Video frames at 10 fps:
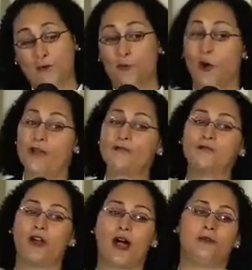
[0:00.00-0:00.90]
One
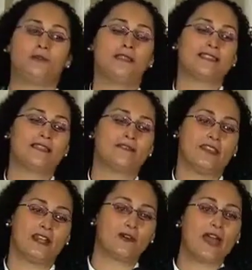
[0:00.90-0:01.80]
problem is if
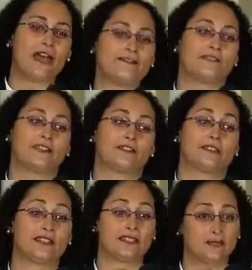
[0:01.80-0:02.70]
they don't have fiscal
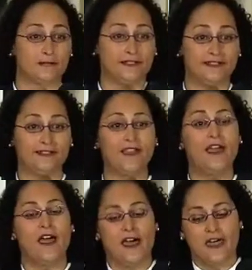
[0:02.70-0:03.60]
discipline,
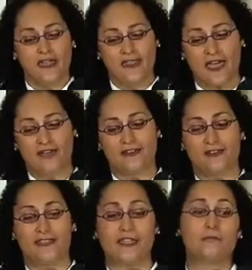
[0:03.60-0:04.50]
then
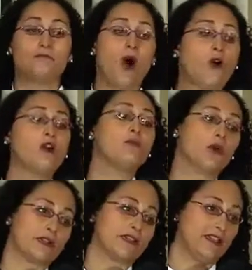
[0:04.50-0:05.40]
they can borrow
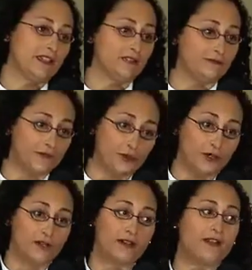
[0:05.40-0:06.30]
more than they can
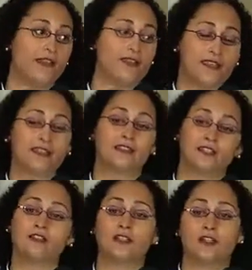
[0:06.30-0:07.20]
afford, and they can
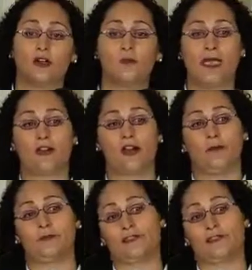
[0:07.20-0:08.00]
literally go bankrupt.